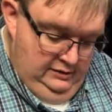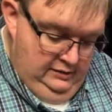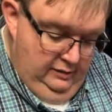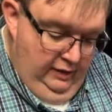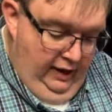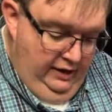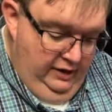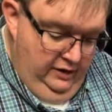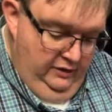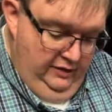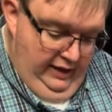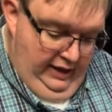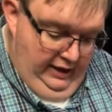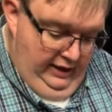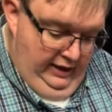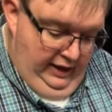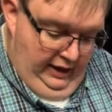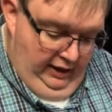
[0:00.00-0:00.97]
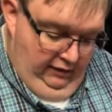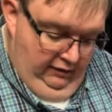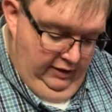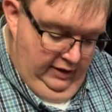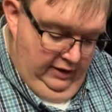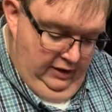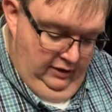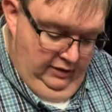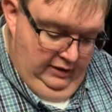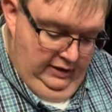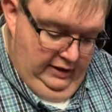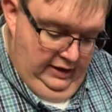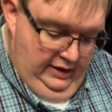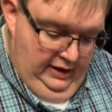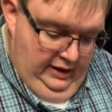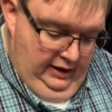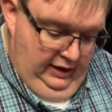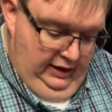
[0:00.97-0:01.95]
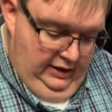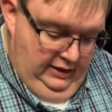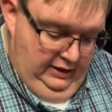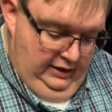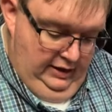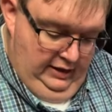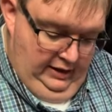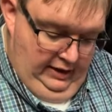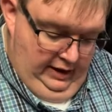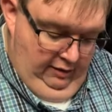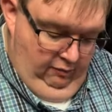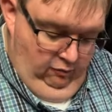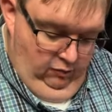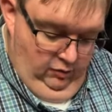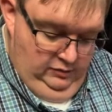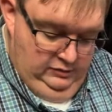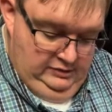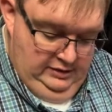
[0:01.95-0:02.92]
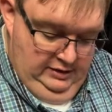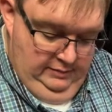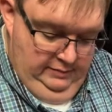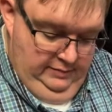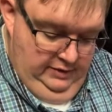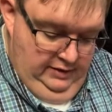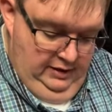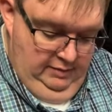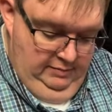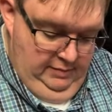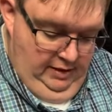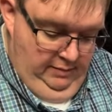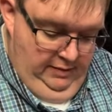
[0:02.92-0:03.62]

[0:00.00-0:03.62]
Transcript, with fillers: so I do that. I'll get on a kick and I want something.